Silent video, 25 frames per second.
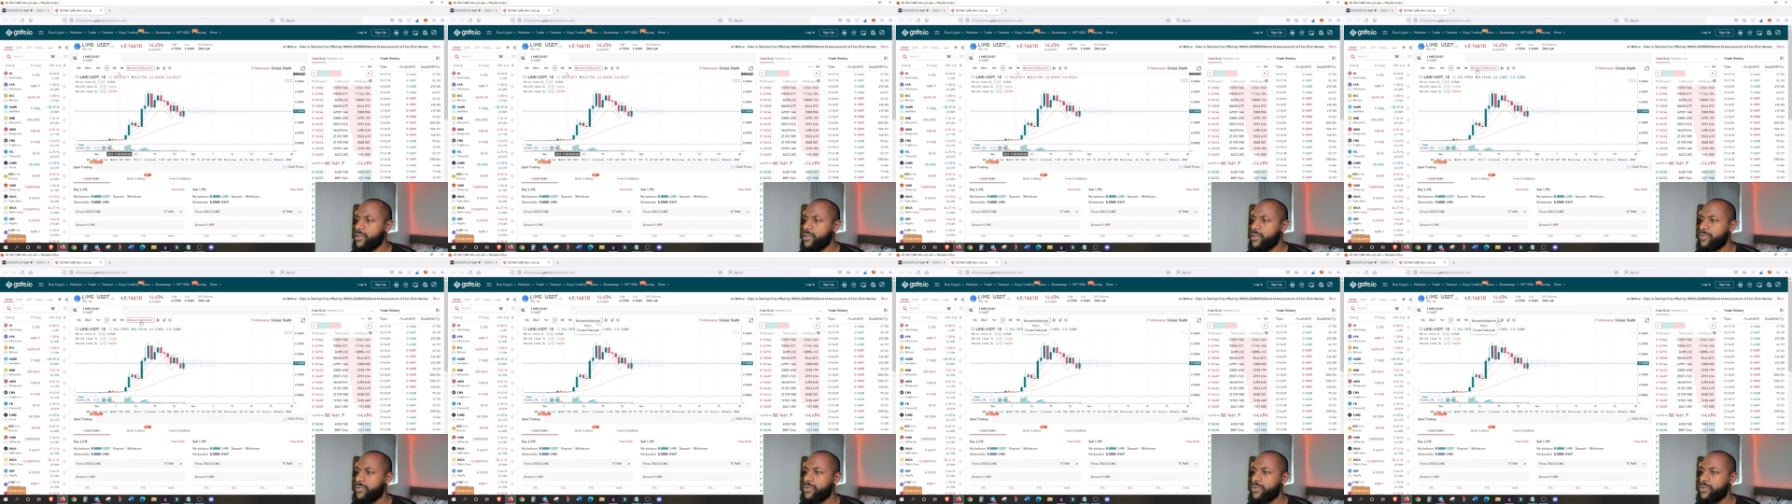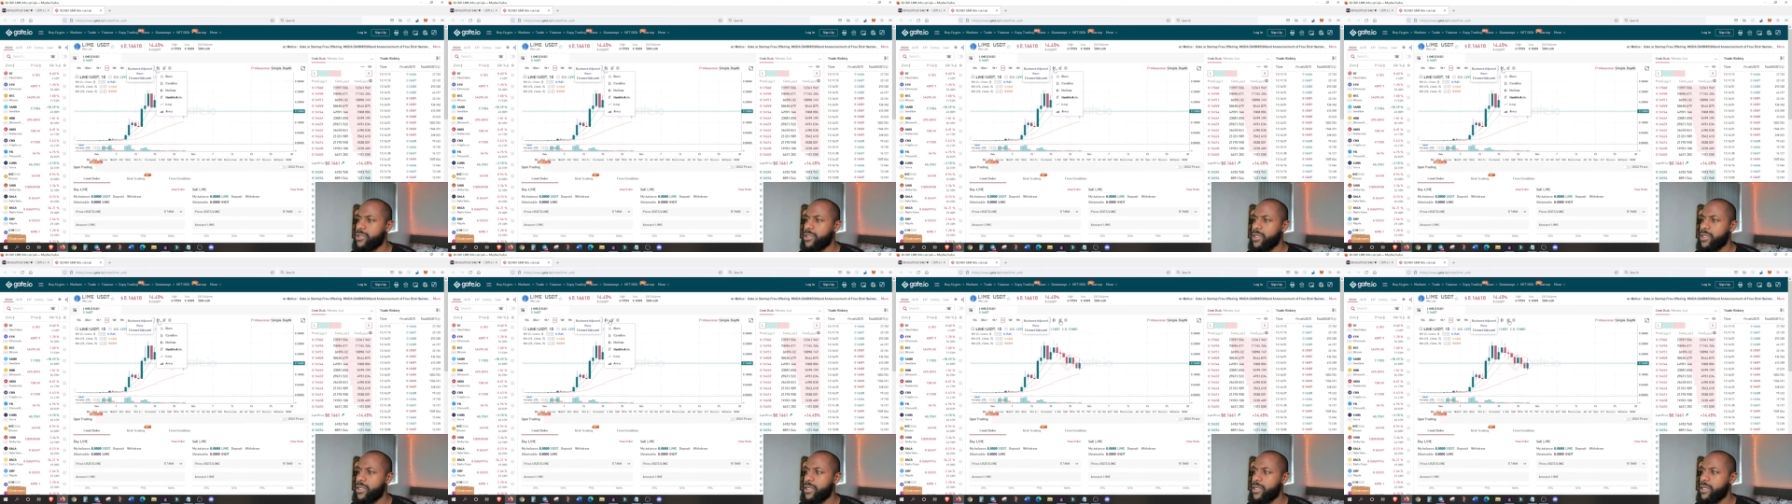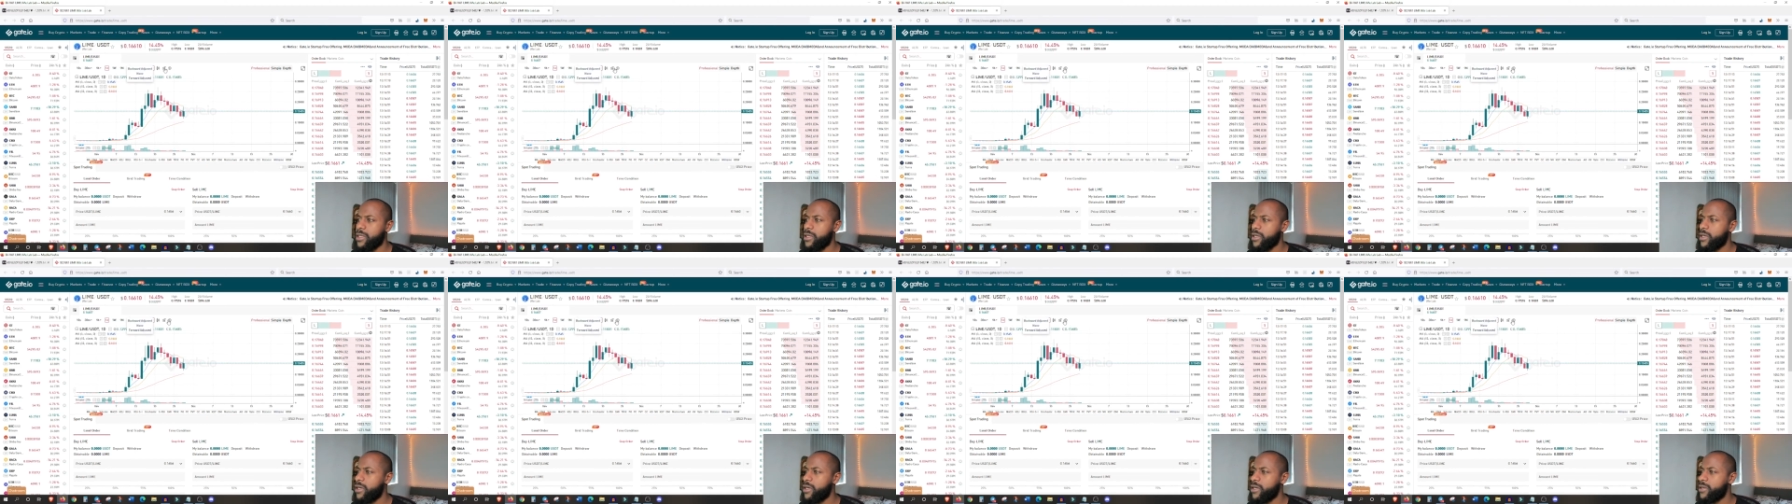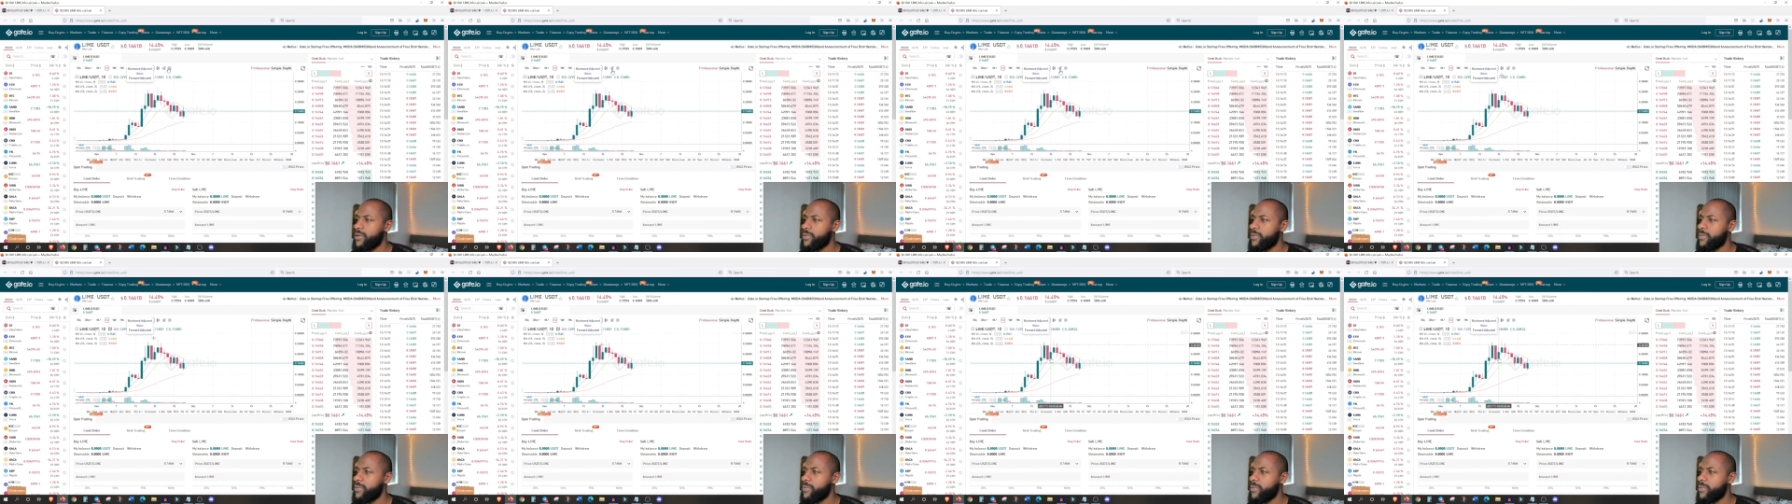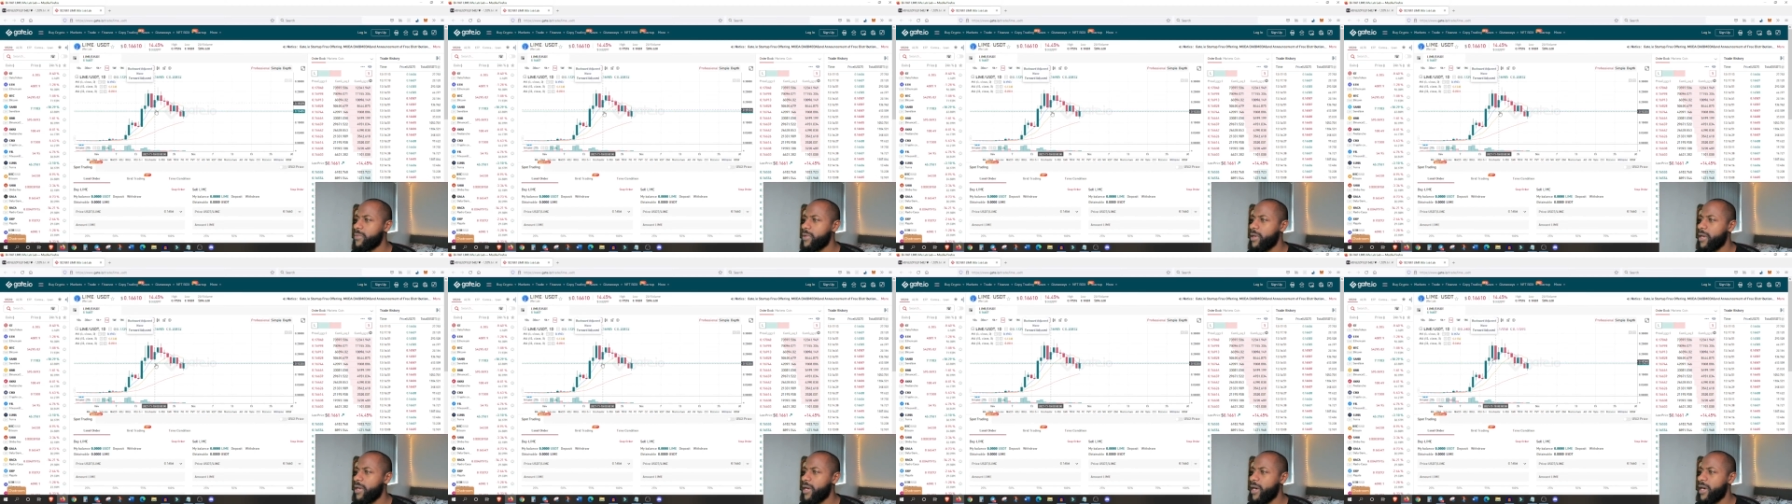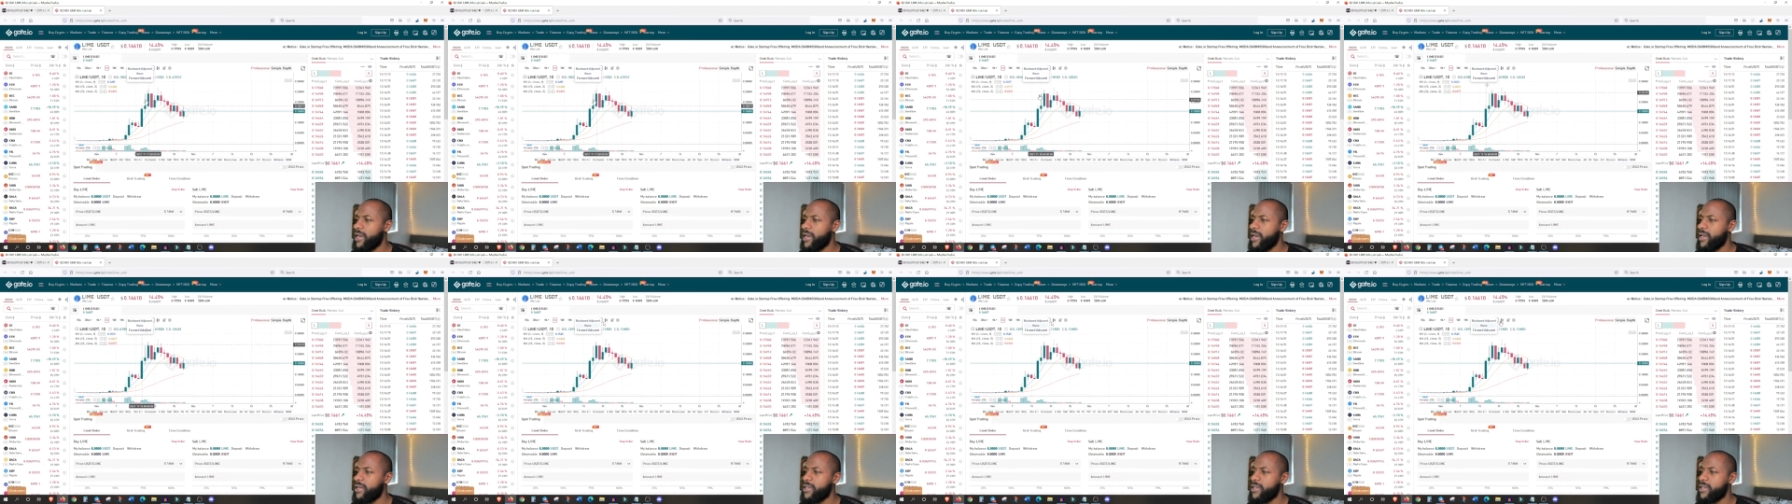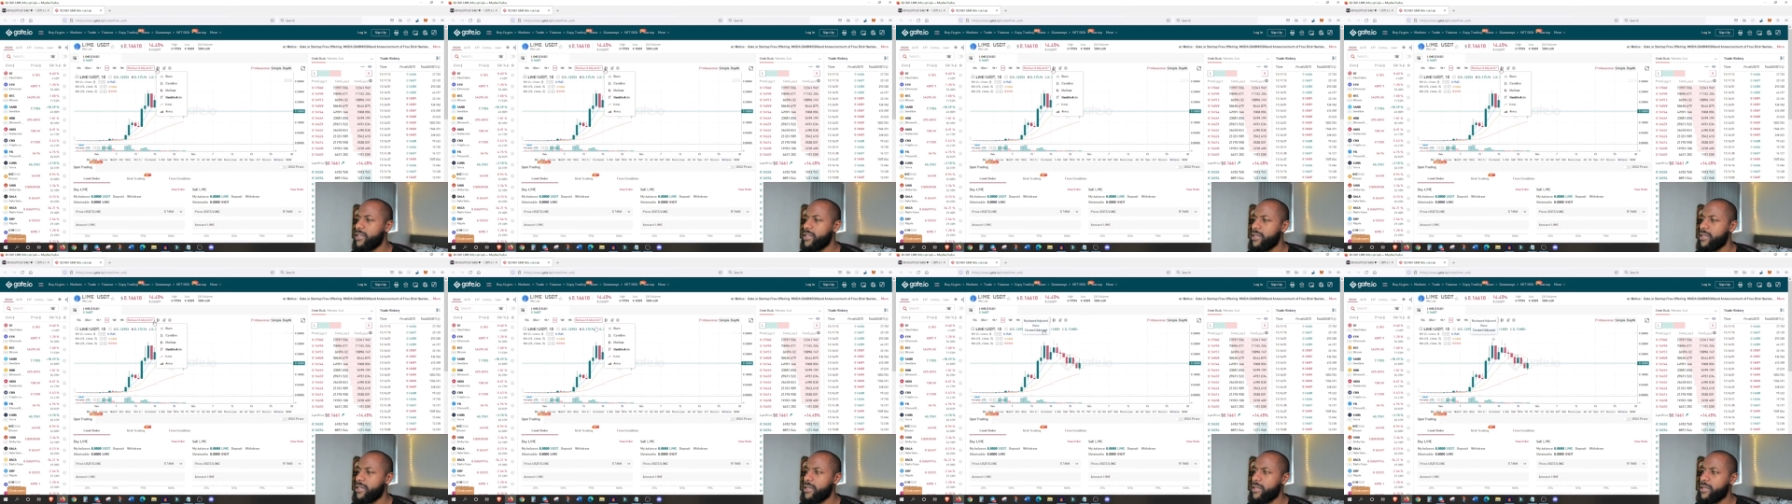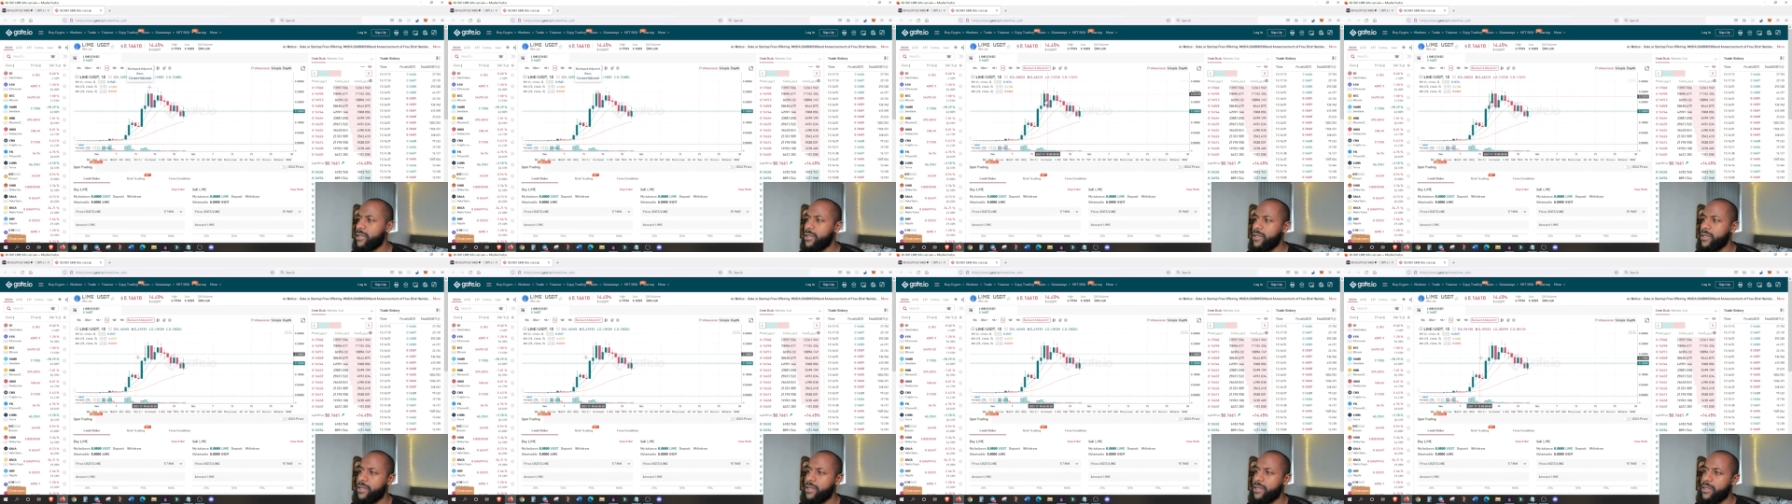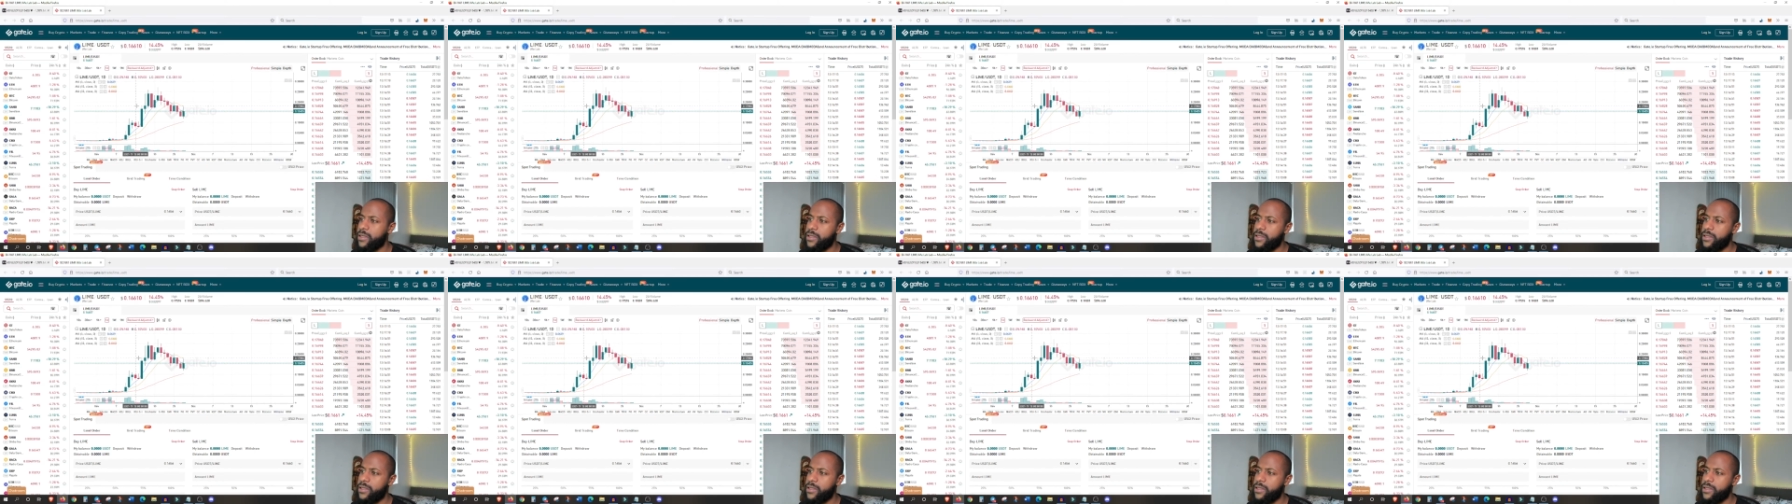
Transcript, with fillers: So unfortunately I can't add any